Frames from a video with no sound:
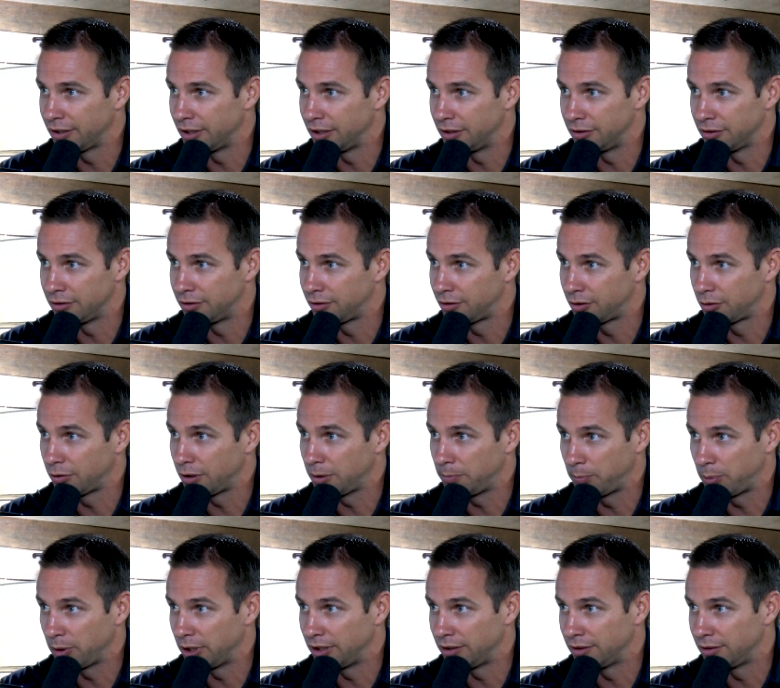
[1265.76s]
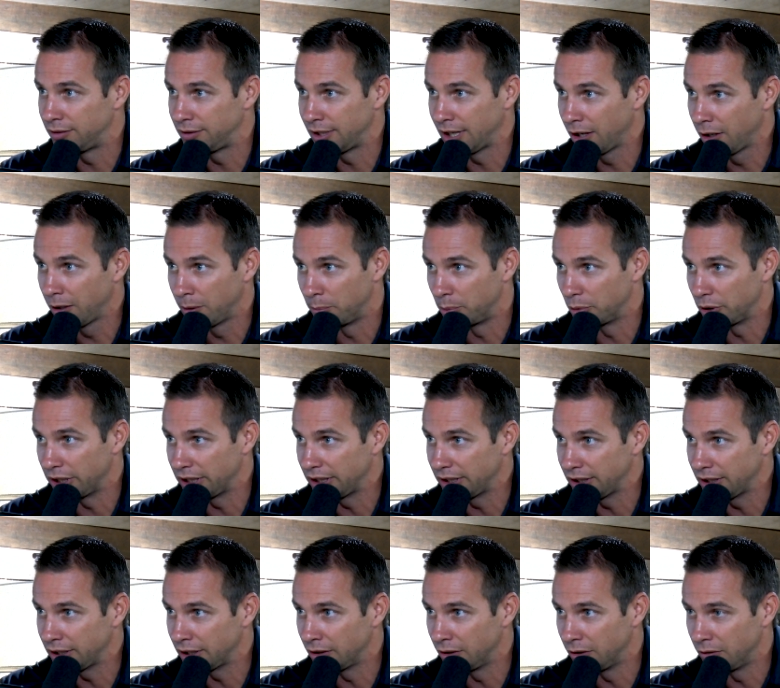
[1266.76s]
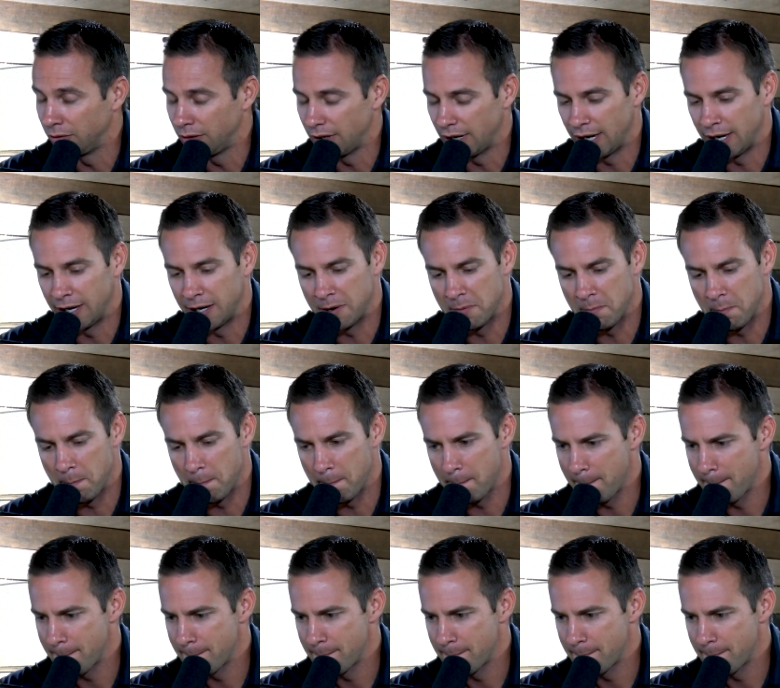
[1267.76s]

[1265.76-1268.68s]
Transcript: they just creep in terribly. You know, um,